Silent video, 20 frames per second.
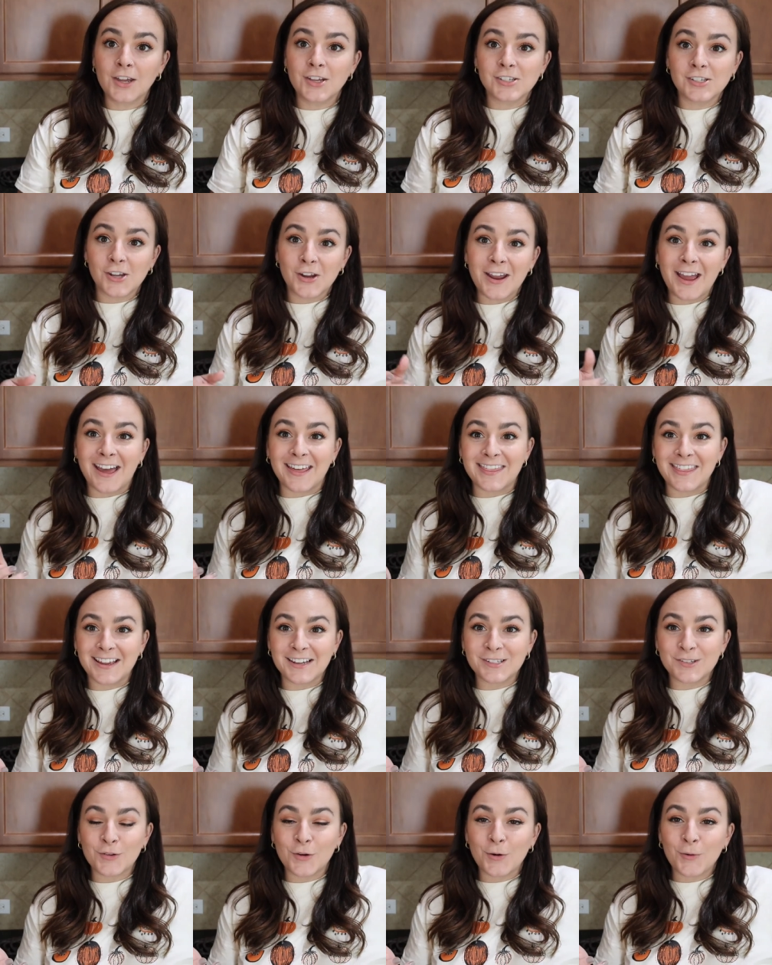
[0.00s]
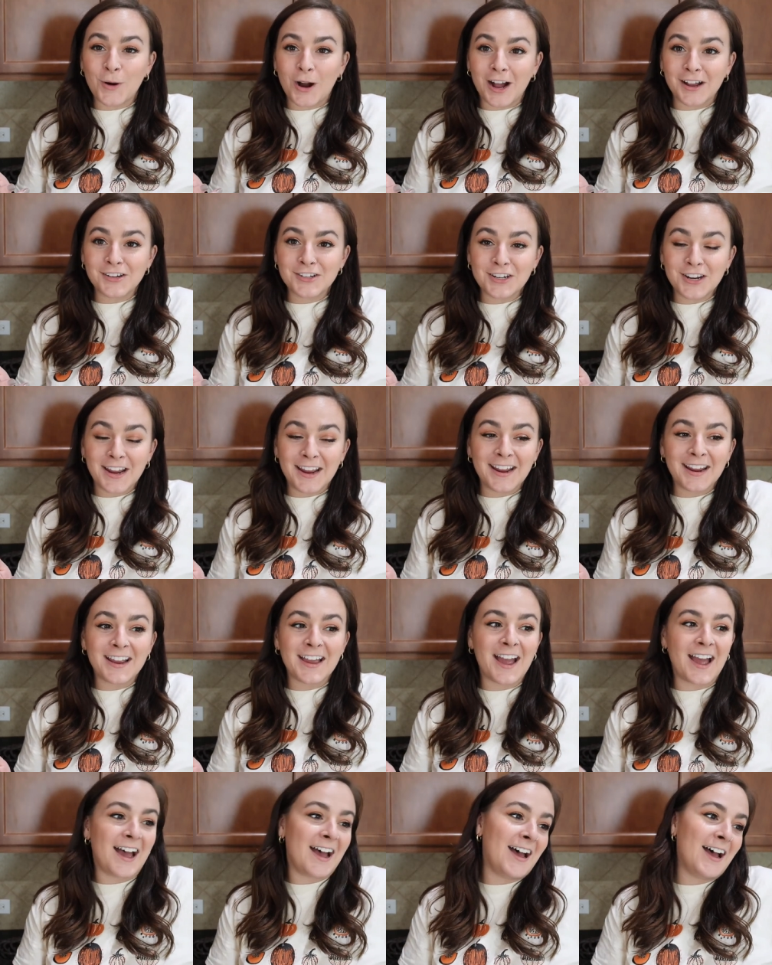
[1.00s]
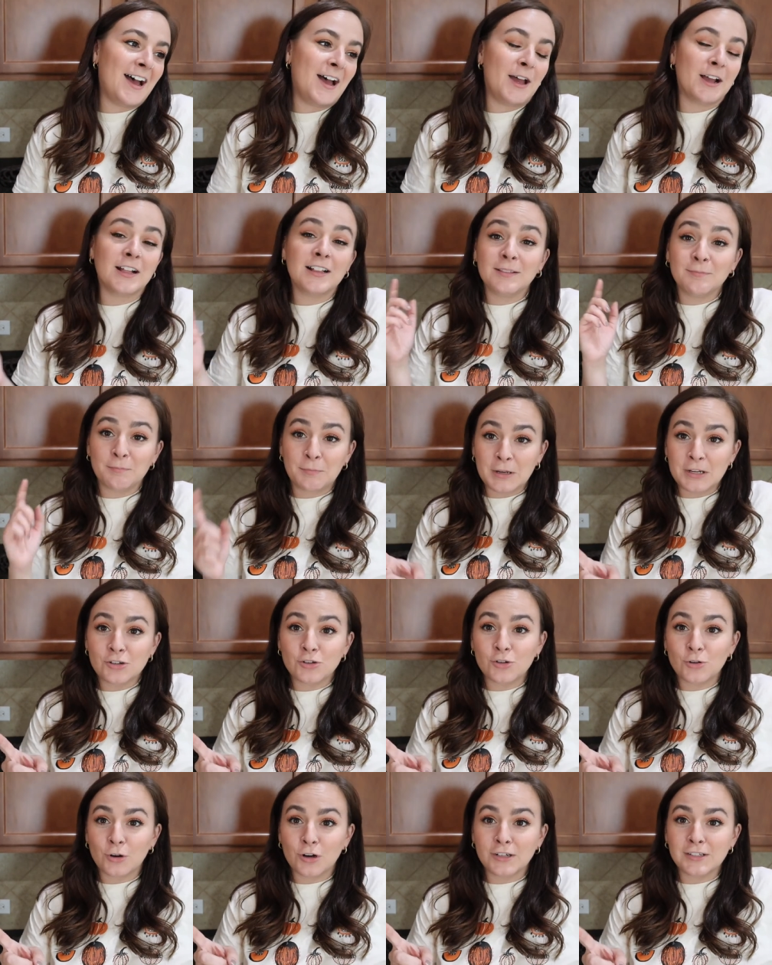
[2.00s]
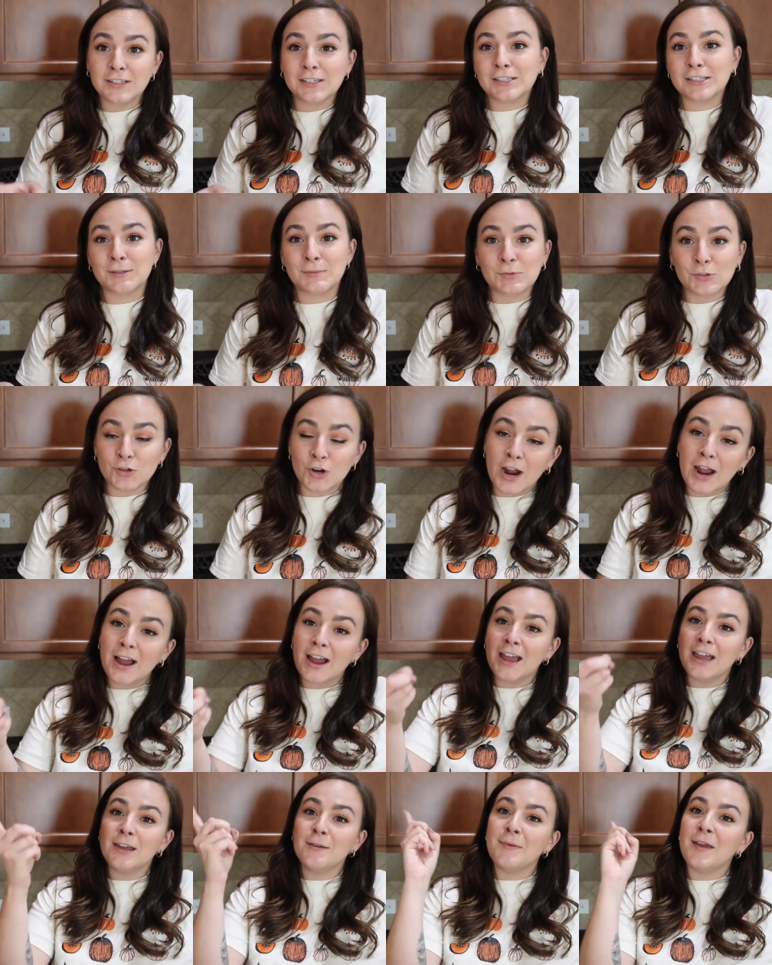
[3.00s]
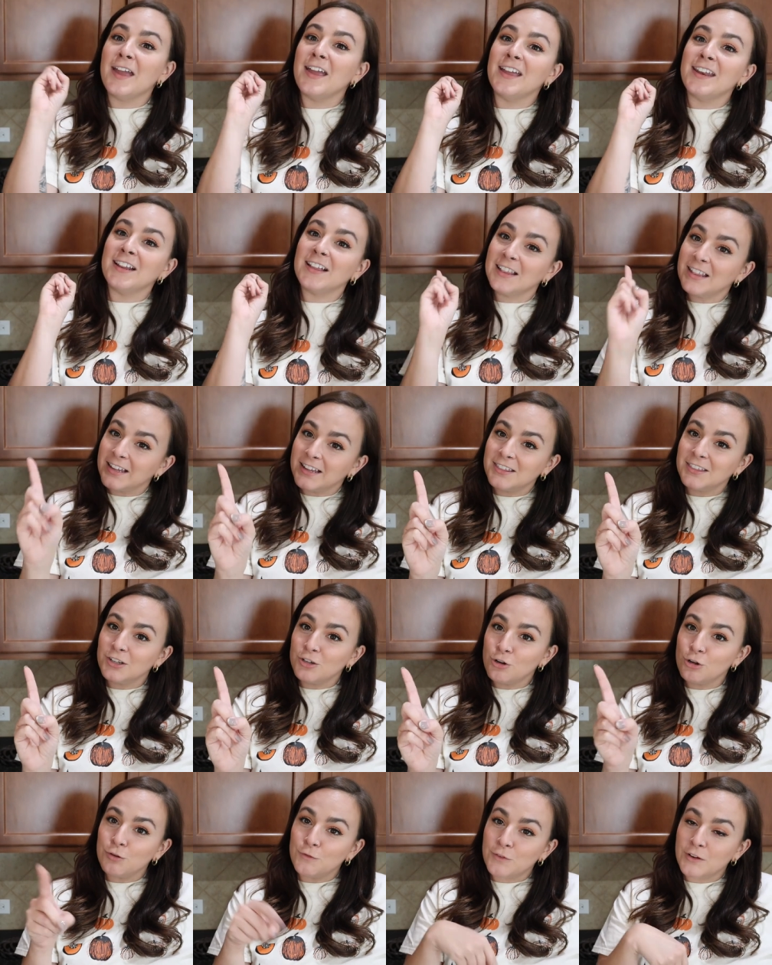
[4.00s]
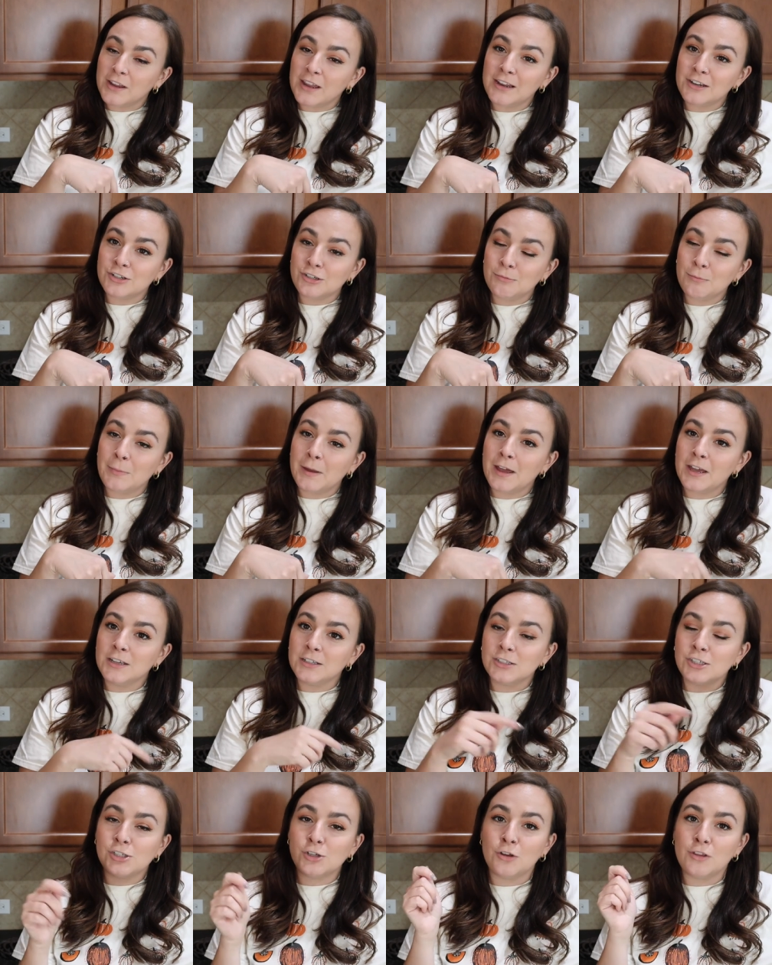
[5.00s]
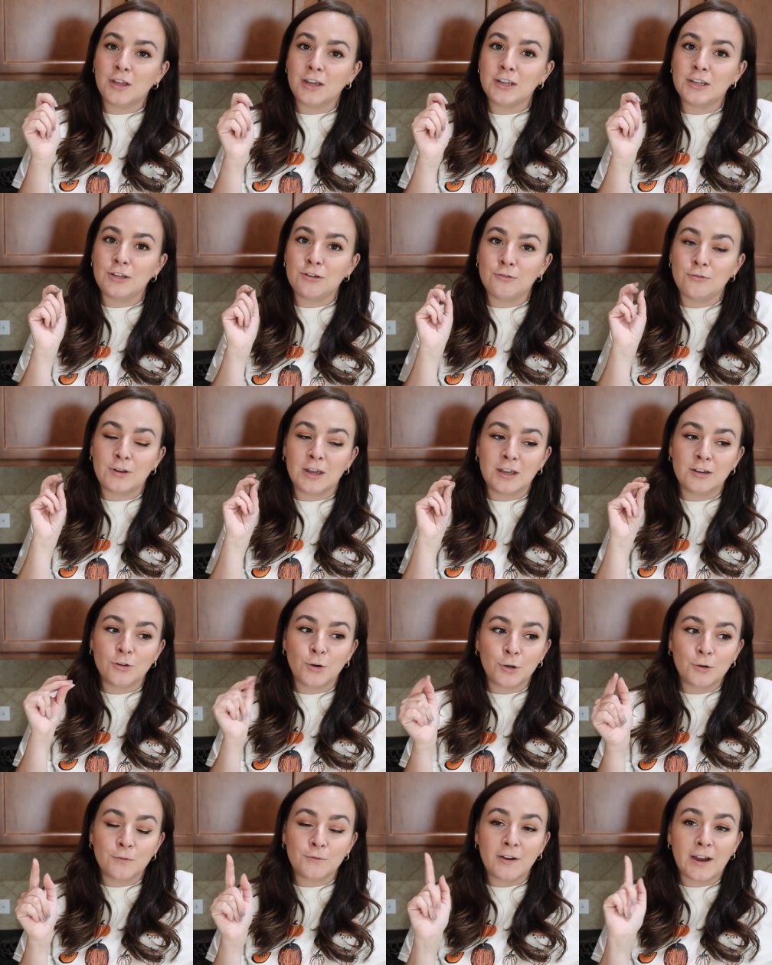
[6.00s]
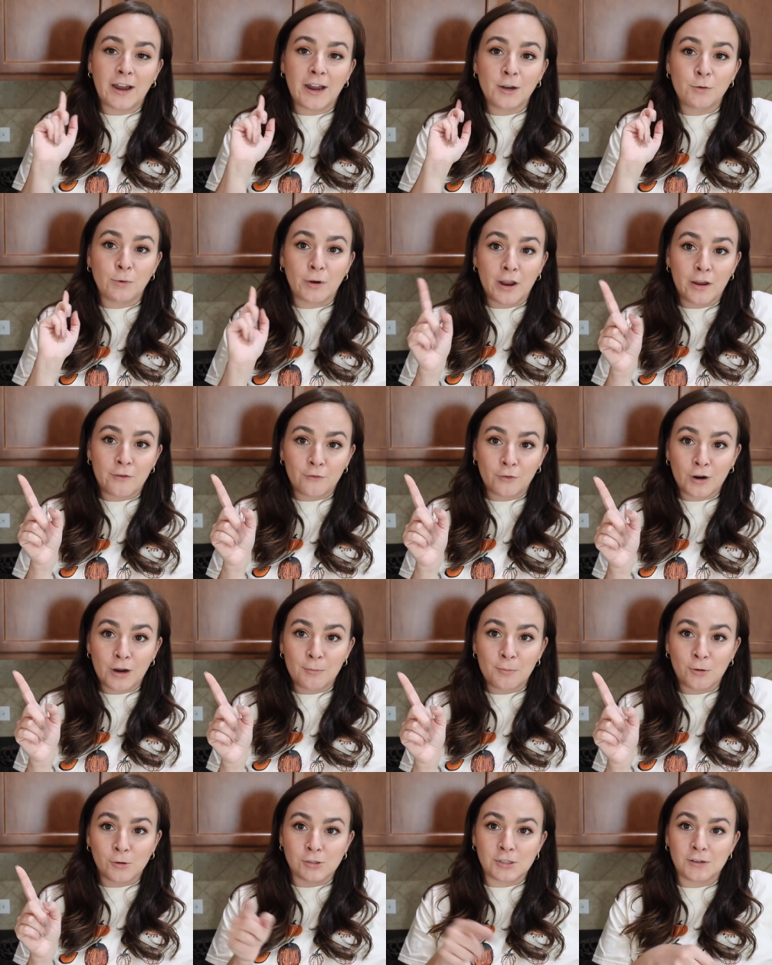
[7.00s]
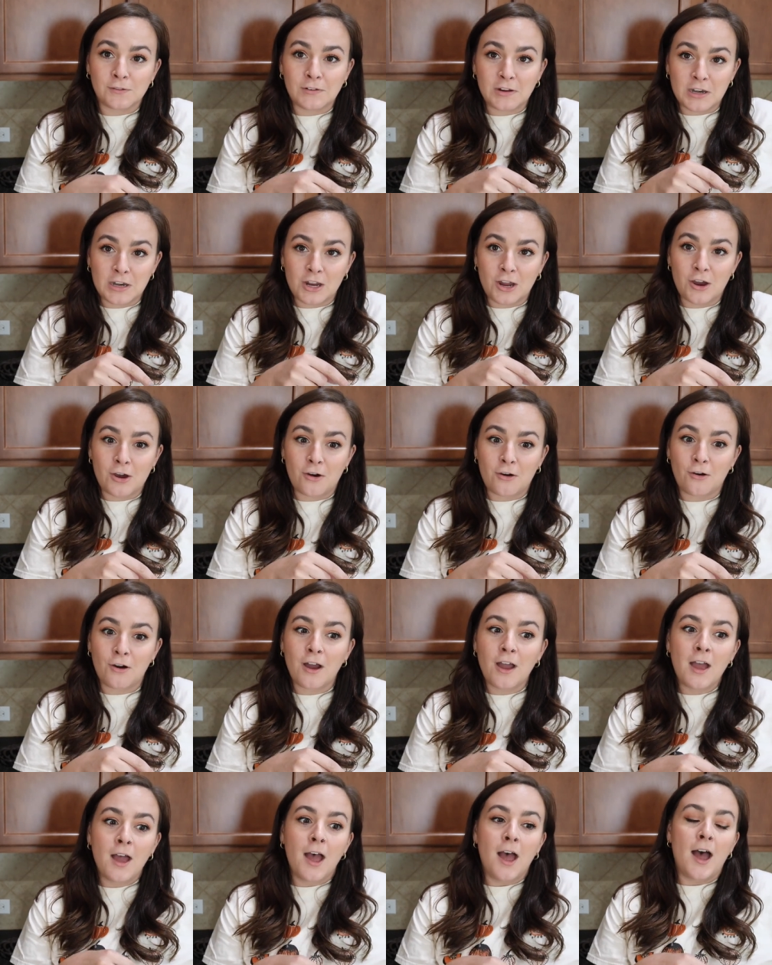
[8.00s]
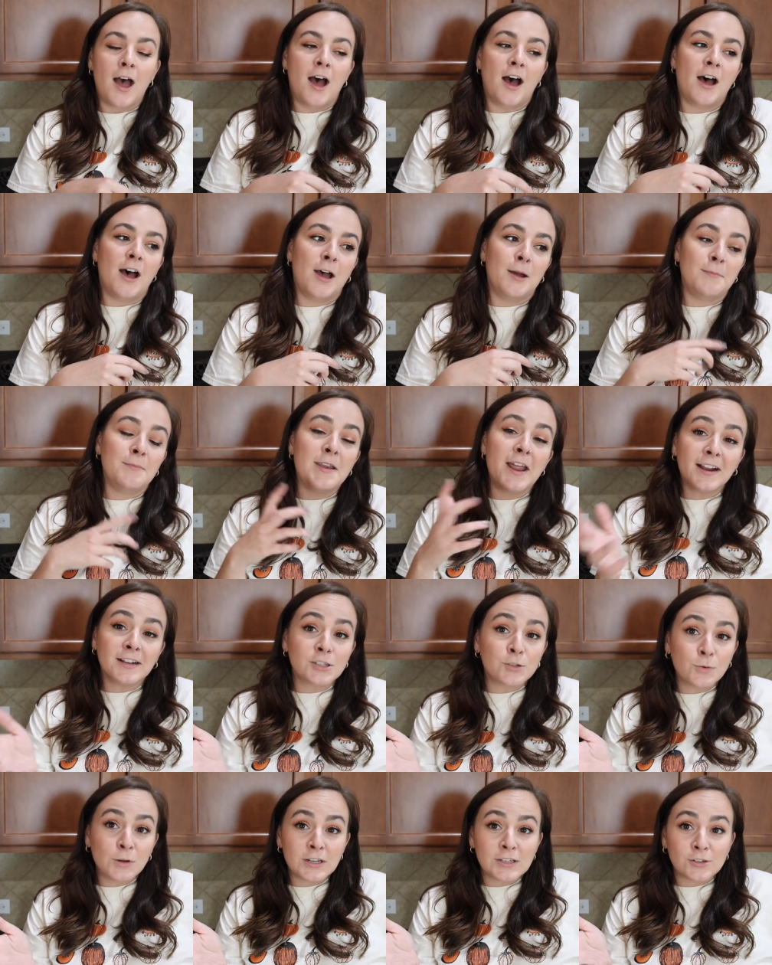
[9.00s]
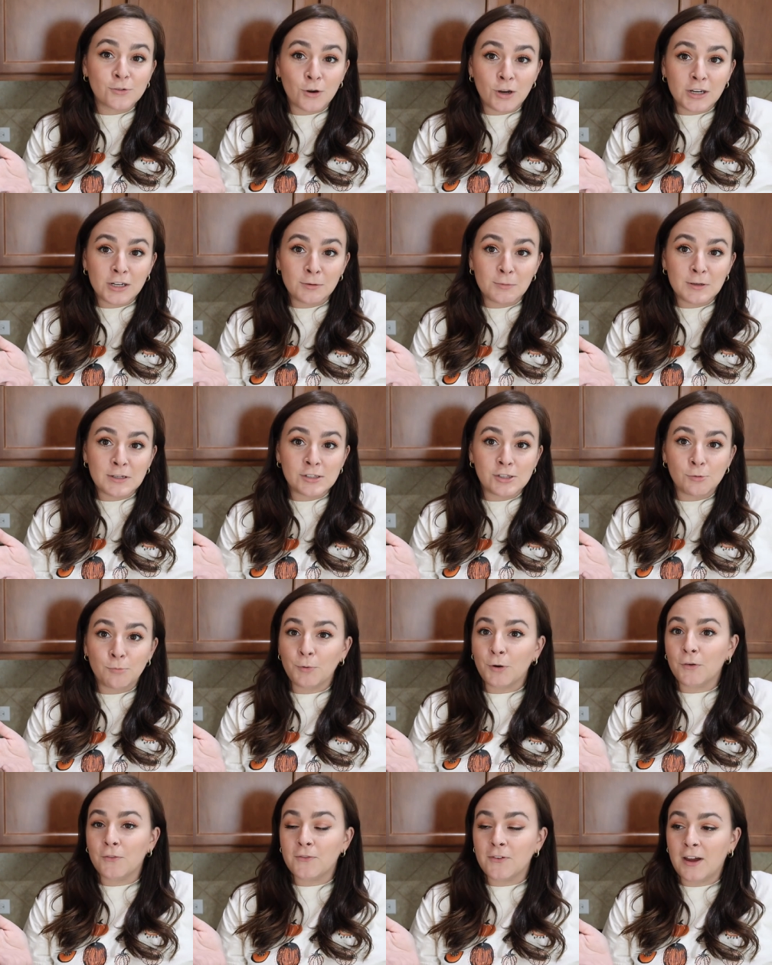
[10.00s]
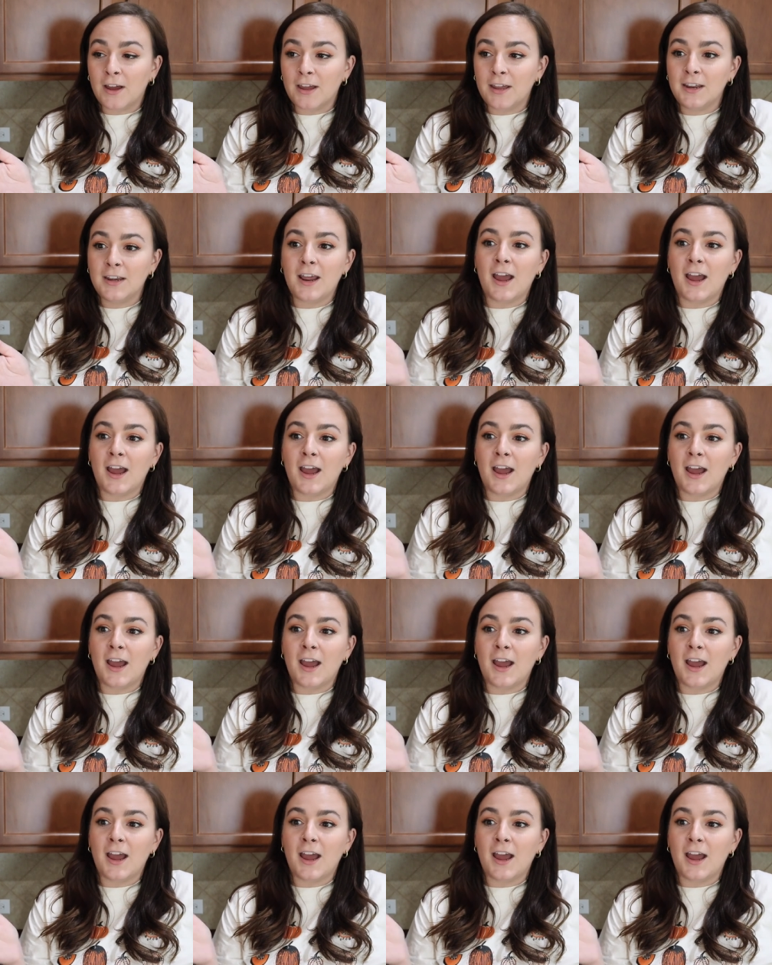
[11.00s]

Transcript: So yeah, thanks for watching. Be sure to subscribe and click the notification bell so that you get notified whenever I post a video. Next week's going to be super fun.